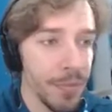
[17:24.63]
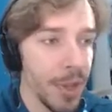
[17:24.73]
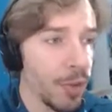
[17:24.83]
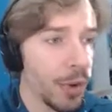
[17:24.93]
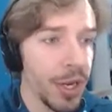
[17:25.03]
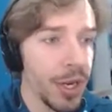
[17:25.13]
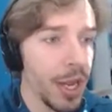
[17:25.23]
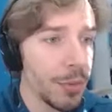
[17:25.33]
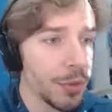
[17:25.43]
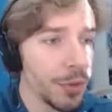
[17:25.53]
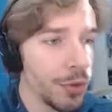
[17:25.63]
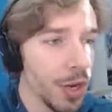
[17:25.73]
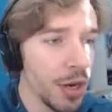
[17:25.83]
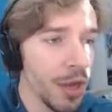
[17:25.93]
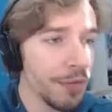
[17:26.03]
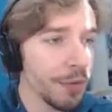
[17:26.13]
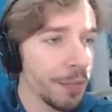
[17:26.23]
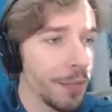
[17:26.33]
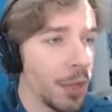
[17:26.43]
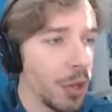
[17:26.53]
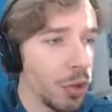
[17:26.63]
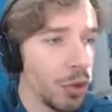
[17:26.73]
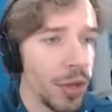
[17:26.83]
And when that happens, you get nothing. You